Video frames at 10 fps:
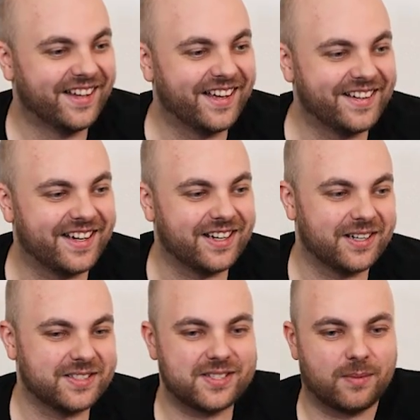And then
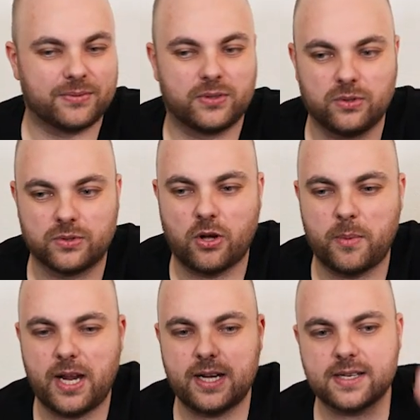some of the new
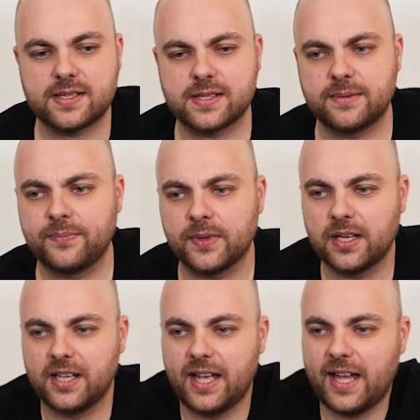Terminators.
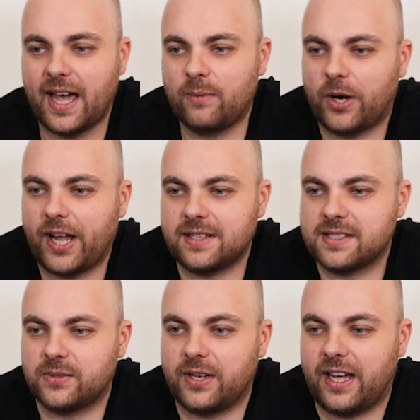And what
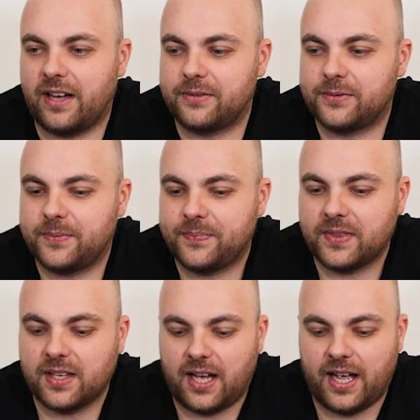else do I have?
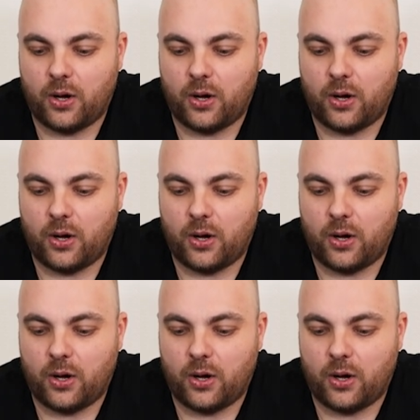I